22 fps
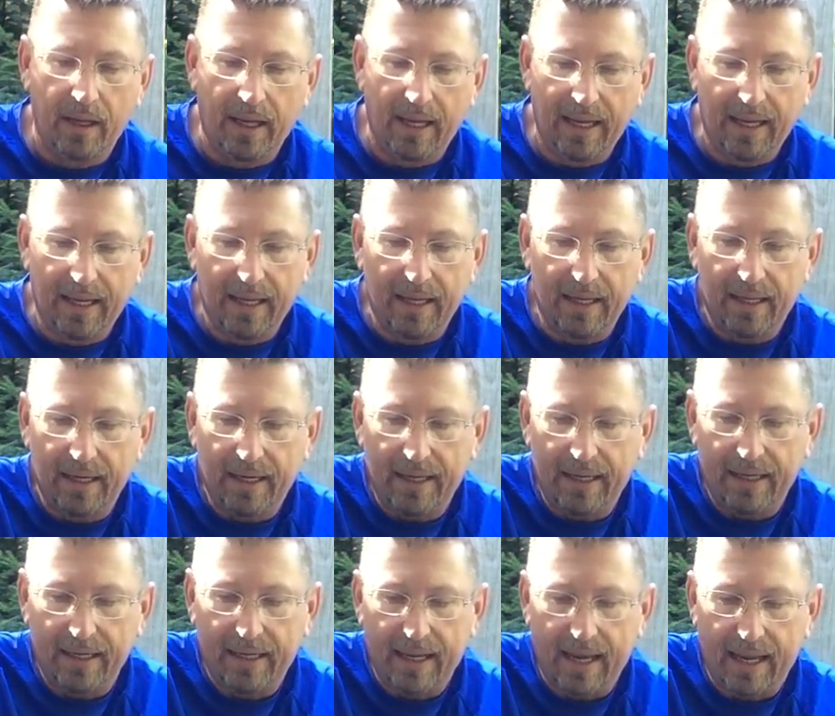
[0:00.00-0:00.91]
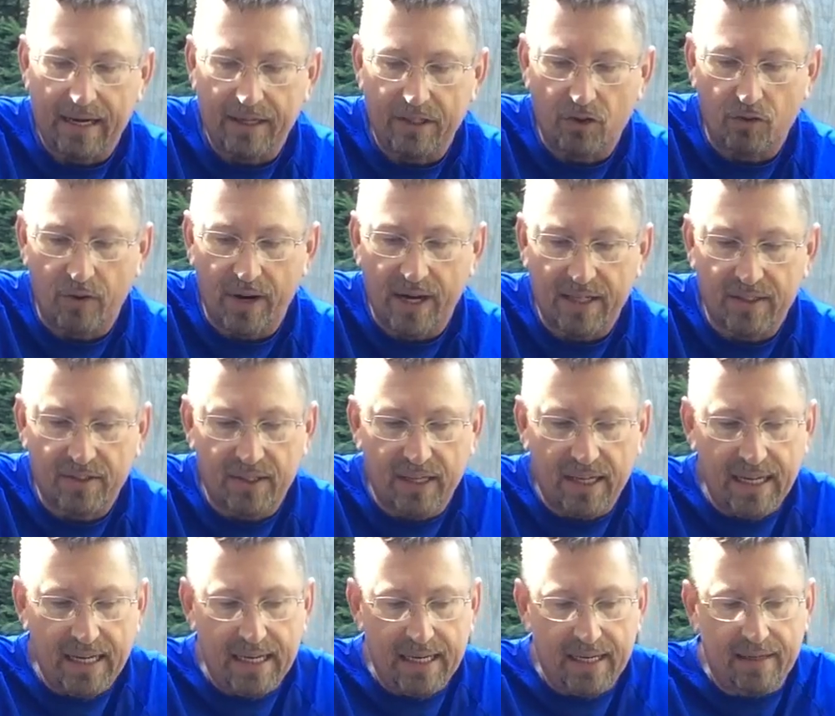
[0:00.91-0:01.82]
and it kind of directs the
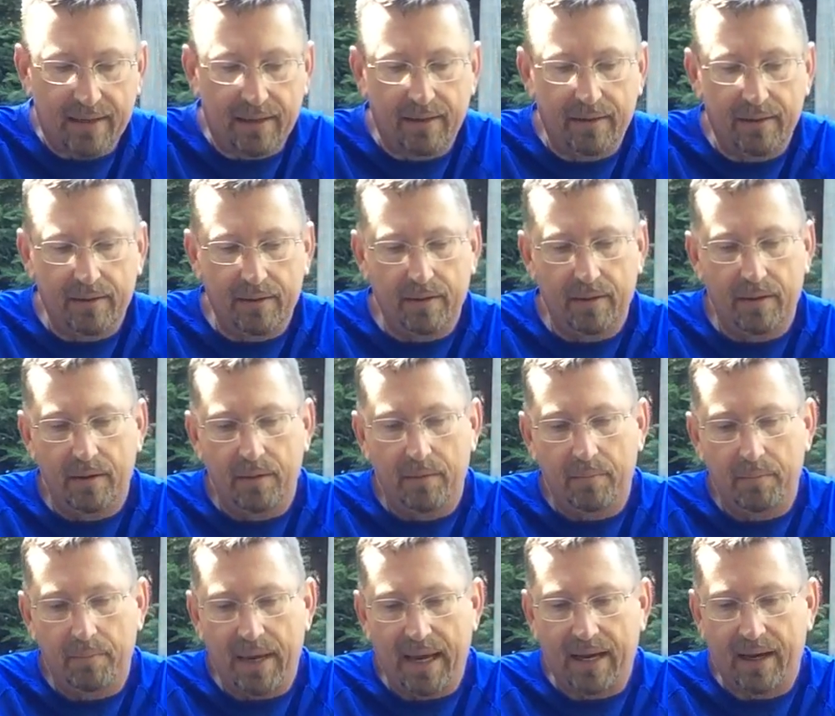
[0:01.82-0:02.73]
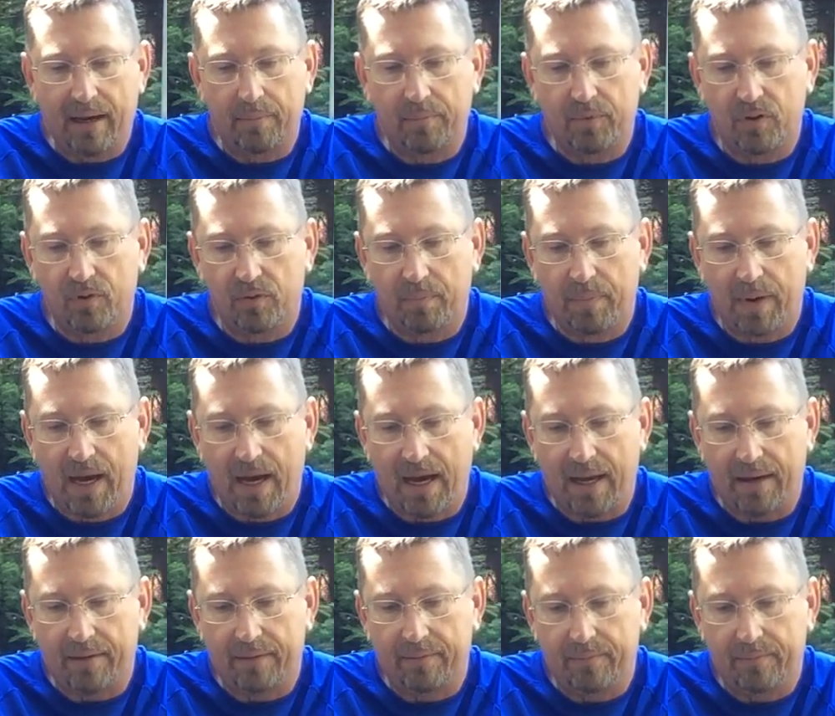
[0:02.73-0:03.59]
heat back up to the pot.